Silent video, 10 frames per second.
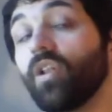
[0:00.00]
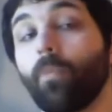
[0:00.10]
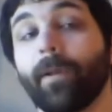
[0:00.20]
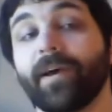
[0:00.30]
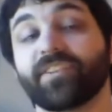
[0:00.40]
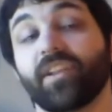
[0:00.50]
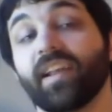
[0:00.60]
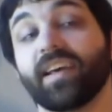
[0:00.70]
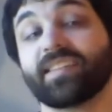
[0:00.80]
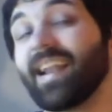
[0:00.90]
place on the
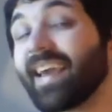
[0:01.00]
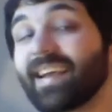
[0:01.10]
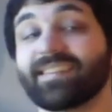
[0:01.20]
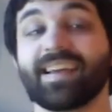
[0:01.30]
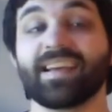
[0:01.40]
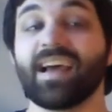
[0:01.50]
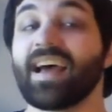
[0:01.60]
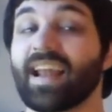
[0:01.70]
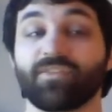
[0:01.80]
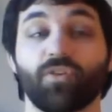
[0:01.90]
list. And like I said,
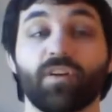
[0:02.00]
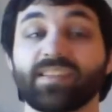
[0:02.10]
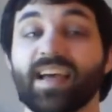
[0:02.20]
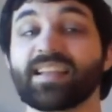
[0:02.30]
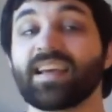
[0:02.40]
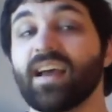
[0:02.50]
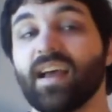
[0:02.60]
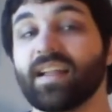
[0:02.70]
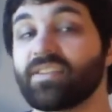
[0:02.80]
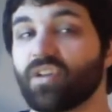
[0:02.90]
like I've already said,
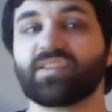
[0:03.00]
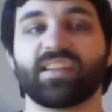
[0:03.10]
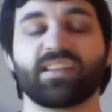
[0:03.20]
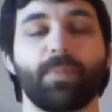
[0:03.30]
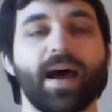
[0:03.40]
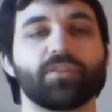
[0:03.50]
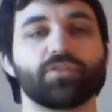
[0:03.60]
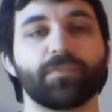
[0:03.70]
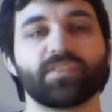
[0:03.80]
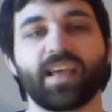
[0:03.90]
it's not saying it's a bad
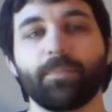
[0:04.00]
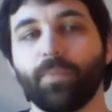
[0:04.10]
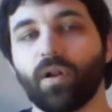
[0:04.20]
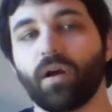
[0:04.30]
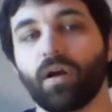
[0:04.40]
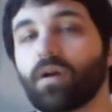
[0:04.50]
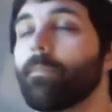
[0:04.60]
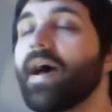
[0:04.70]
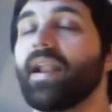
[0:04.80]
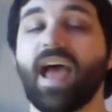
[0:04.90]
draft set, but
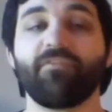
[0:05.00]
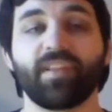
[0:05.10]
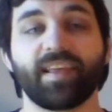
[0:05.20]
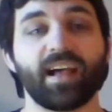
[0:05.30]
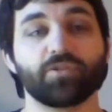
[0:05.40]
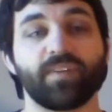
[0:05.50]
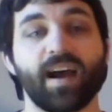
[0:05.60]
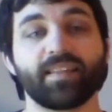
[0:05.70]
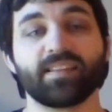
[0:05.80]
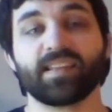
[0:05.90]
compared to everything else we've had
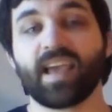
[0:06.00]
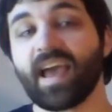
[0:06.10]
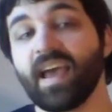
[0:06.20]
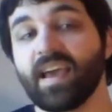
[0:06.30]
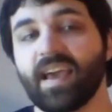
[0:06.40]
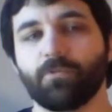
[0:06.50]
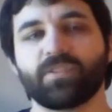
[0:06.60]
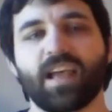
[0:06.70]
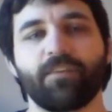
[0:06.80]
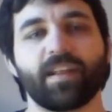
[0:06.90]
this year, it was
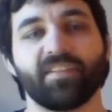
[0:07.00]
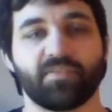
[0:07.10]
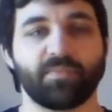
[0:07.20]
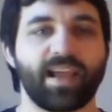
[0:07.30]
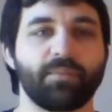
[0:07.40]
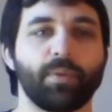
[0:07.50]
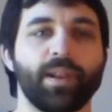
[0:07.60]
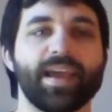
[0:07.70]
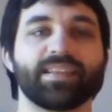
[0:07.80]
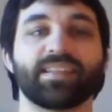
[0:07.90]
definitely at the number 9
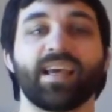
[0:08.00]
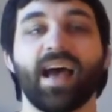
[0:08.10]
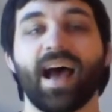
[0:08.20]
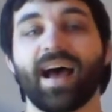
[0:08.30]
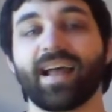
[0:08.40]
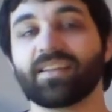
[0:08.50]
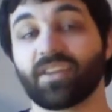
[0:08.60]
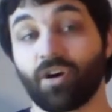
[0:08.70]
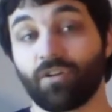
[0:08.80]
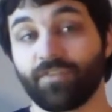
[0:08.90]
place. And the
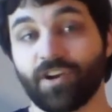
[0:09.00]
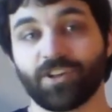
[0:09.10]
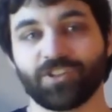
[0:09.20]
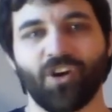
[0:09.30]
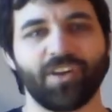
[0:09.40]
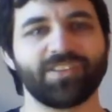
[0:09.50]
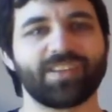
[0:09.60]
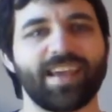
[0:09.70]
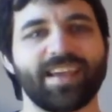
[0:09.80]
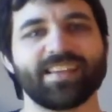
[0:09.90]
controversial choice
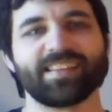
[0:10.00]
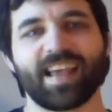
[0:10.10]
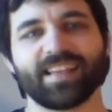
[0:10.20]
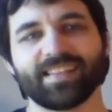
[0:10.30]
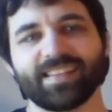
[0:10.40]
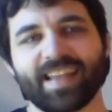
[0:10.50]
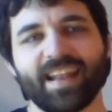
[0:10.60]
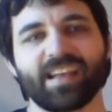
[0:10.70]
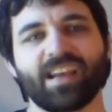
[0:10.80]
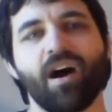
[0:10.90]
is
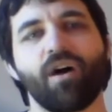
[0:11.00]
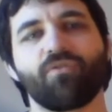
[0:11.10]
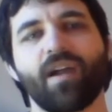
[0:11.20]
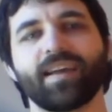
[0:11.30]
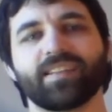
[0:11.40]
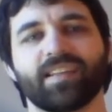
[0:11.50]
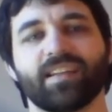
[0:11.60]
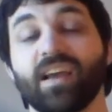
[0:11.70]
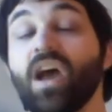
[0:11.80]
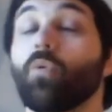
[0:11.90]
Zendikar Rising,
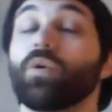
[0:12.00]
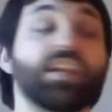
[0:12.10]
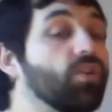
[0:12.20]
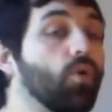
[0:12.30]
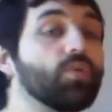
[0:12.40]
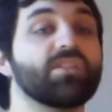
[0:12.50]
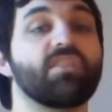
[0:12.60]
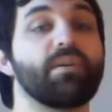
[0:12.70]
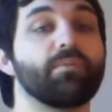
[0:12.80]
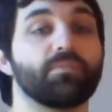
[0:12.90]
which I know was a lot of
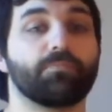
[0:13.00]
people,